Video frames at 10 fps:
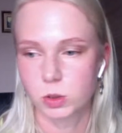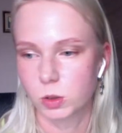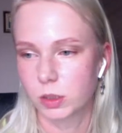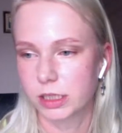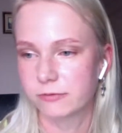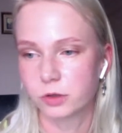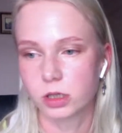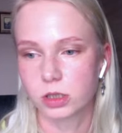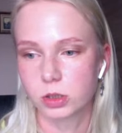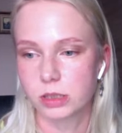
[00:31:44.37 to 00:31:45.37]
So
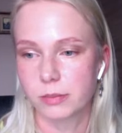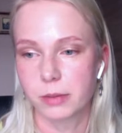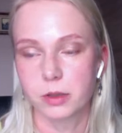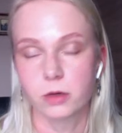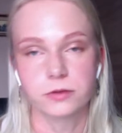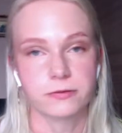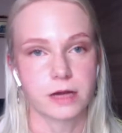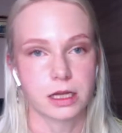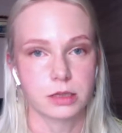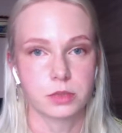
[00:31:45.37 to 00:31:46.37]
if you are not a member of
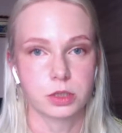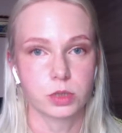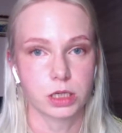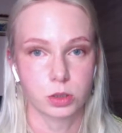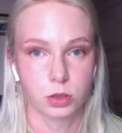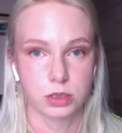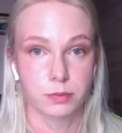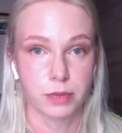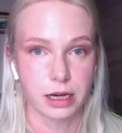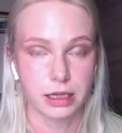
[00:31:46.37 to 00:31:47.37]
the fandom, you
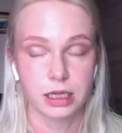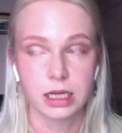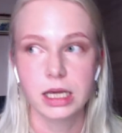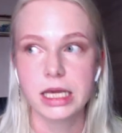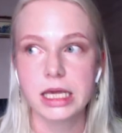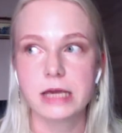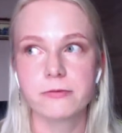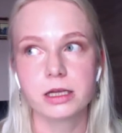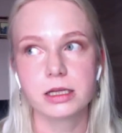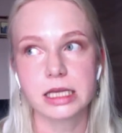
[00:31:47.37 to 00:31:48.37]
cannot buy.
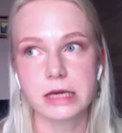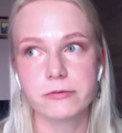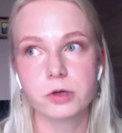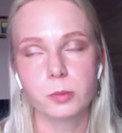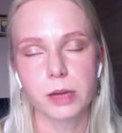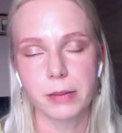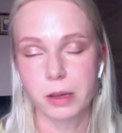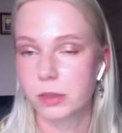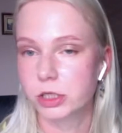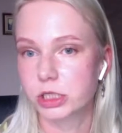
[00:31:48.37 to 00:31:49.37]
Even if you
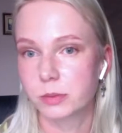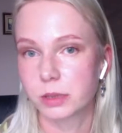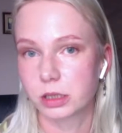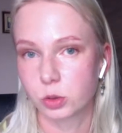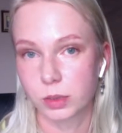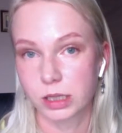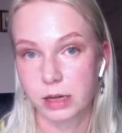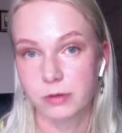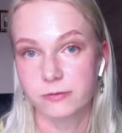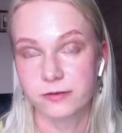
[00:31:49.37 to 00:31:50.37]
buy membership and you
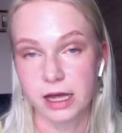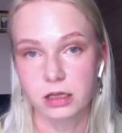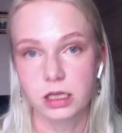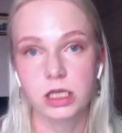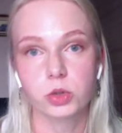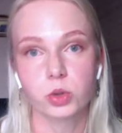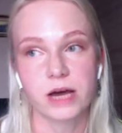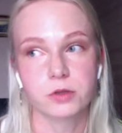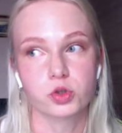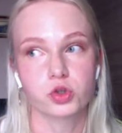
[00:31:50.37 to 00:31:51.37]
become a fan,
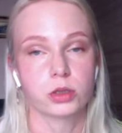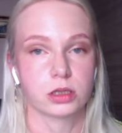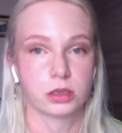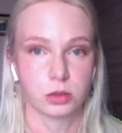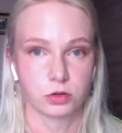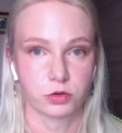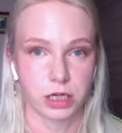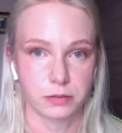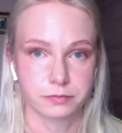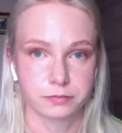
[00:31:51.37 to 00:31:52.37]
you have to join the
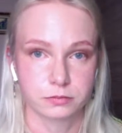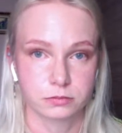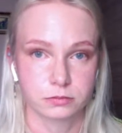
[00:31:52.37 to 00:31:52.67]
lottery.